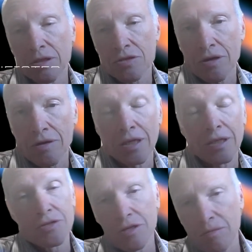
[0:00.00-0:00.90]
in this area,
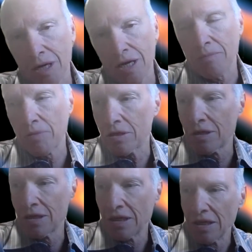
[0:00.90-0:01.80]
at least in my
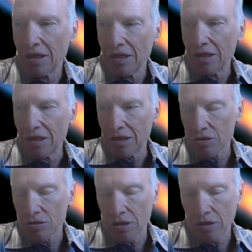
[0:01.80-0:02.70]
opinion,
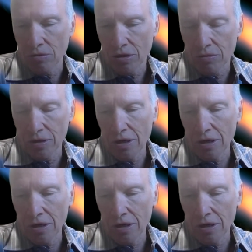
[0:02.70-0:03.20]
is uh, with